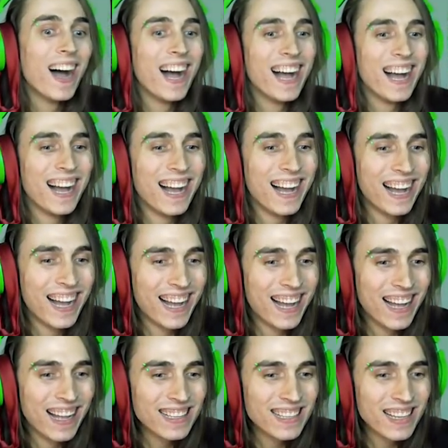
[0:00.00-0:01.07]
So I
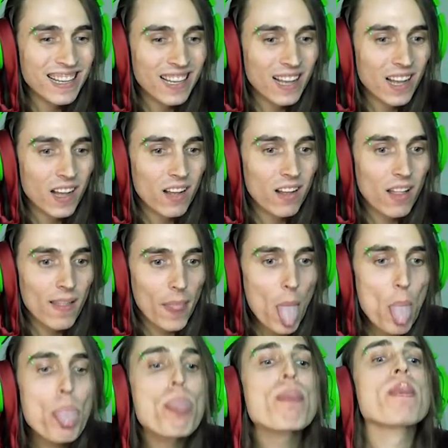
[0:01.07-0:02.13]
used a razor, in
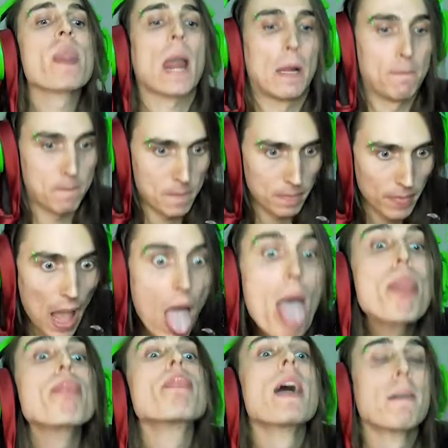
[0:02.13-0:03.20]
fact, and
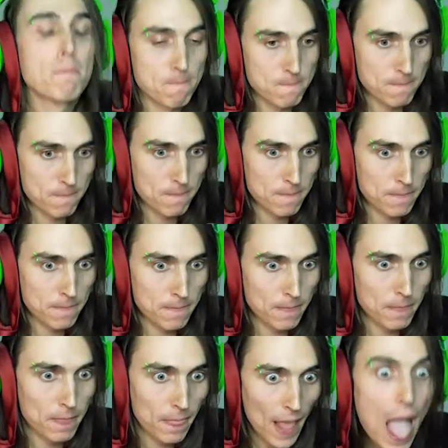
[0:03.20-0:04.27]
then carefully
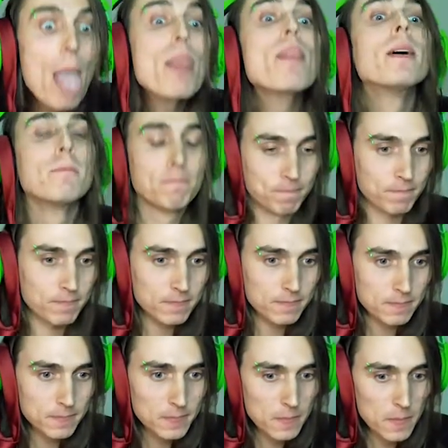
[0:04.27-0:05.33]
flayed the
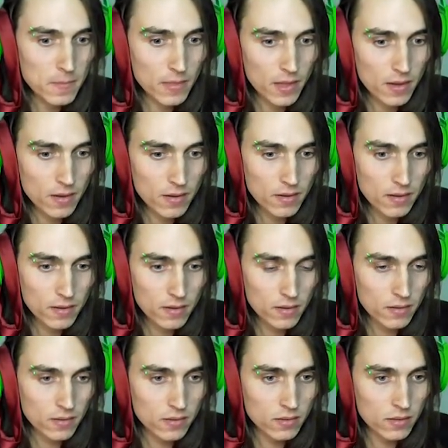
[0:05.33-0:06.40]
skin.
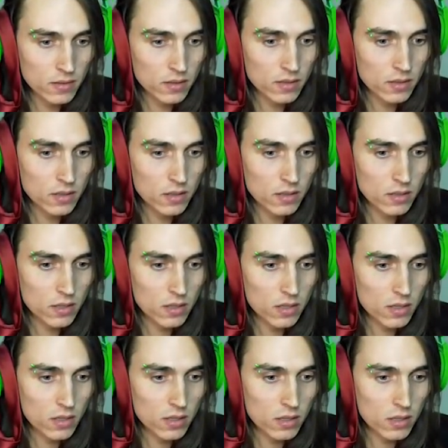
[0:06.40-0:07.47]
Booze helped keep my
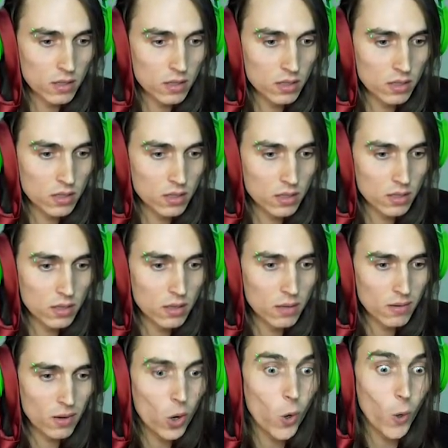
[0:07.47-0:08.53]
hand steady.
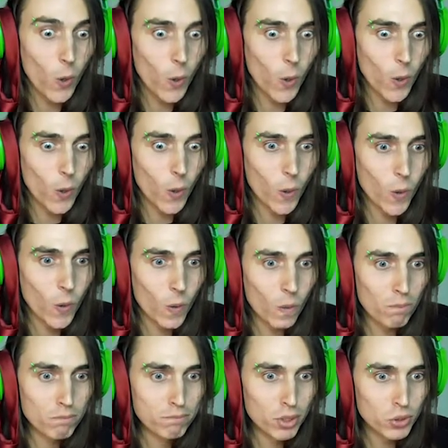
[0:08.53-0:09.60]
Oh.
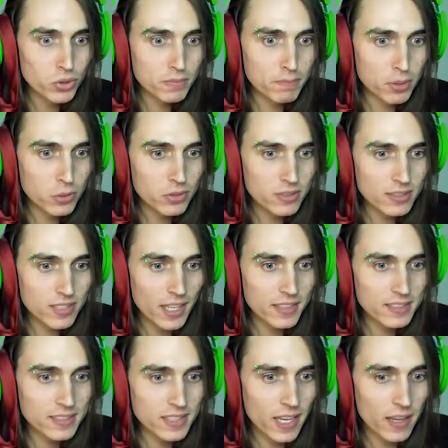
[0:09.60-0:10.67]
Booze, booze,
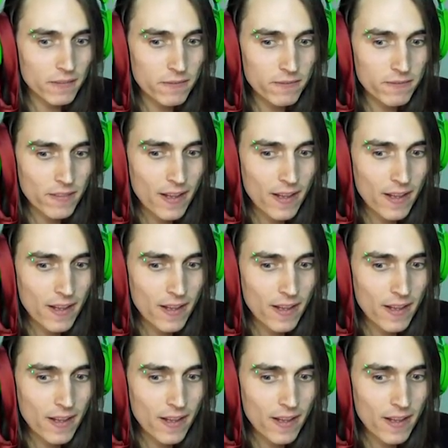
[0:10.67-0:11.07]
skin, skin.